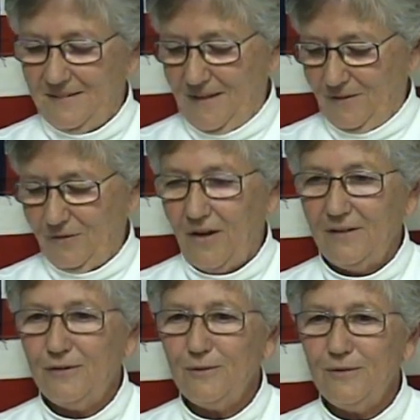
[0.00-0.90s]
they
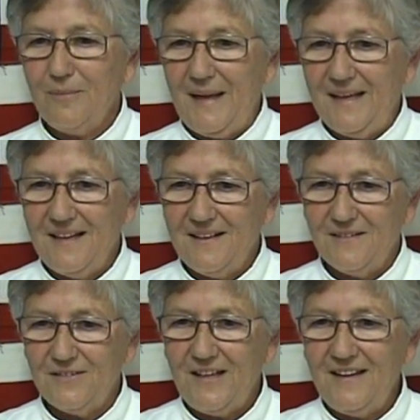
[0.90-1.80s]
talk Tallulah Bankhead
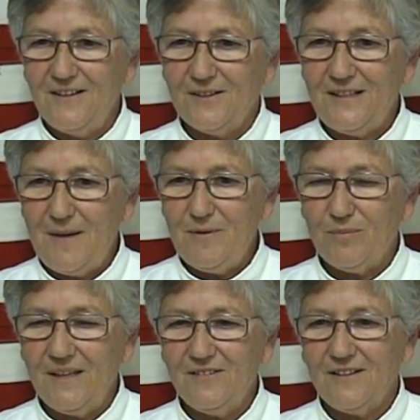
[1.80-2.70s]
into taking her
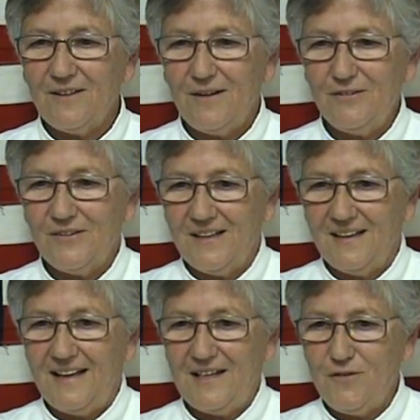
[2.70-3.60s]
diamond bracelet off so they
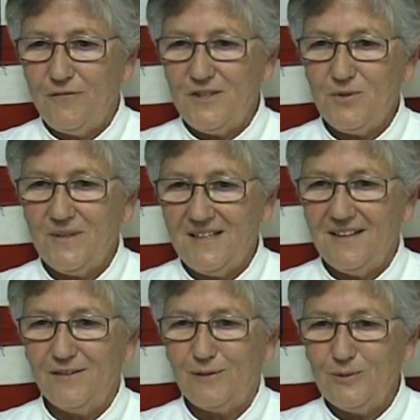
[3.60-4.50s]
can catch fish with
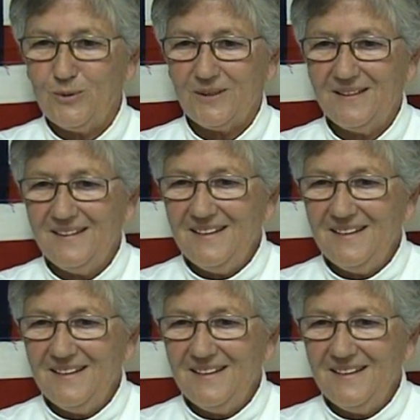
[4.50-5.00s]
it as a lure.